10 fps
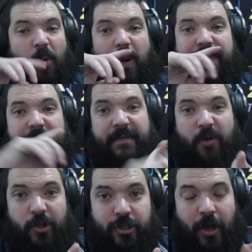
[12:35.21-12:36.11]
whether they've
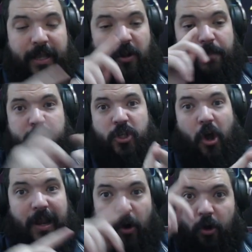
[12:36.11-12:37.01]
got Cyclops,
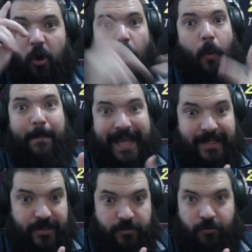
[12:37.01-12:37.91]
Psylocke, or
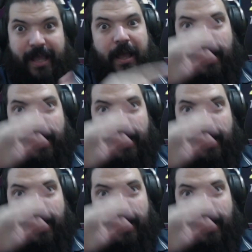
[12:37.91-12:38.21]
Beast, right?